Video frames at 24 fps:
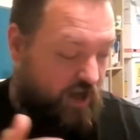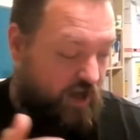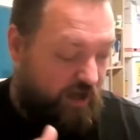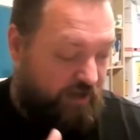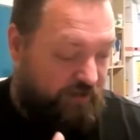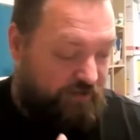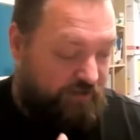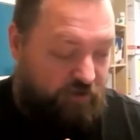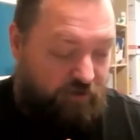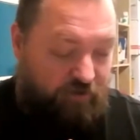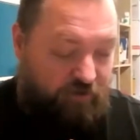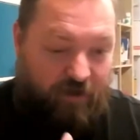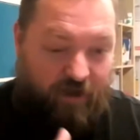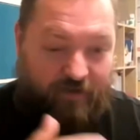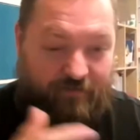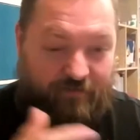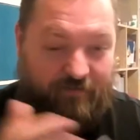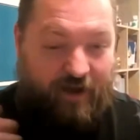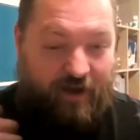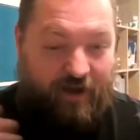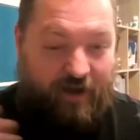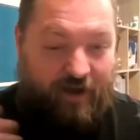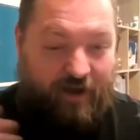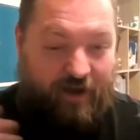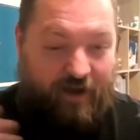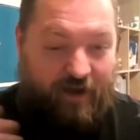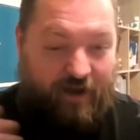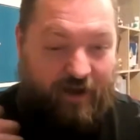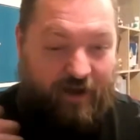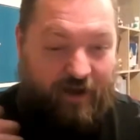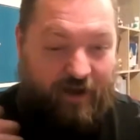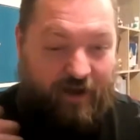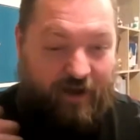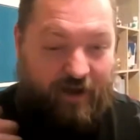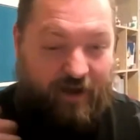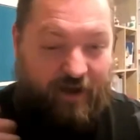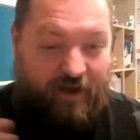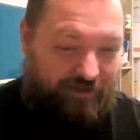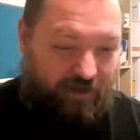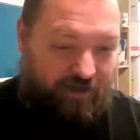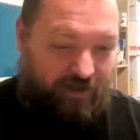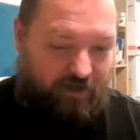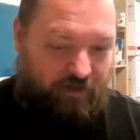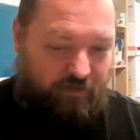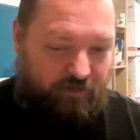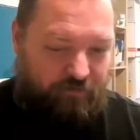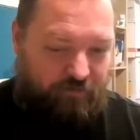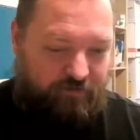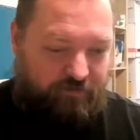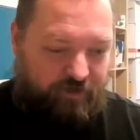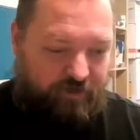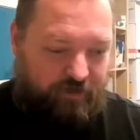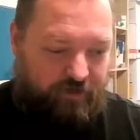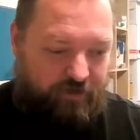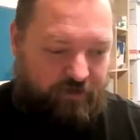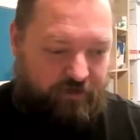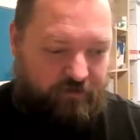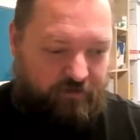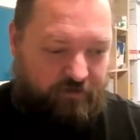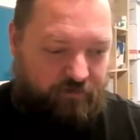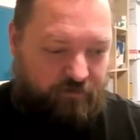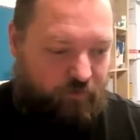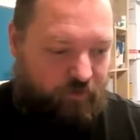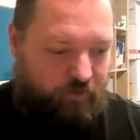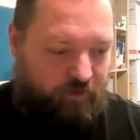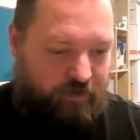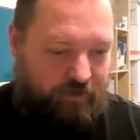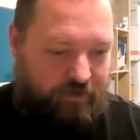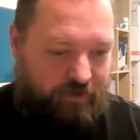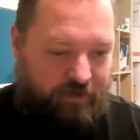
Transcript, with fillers: I don't have access to any kind of settings where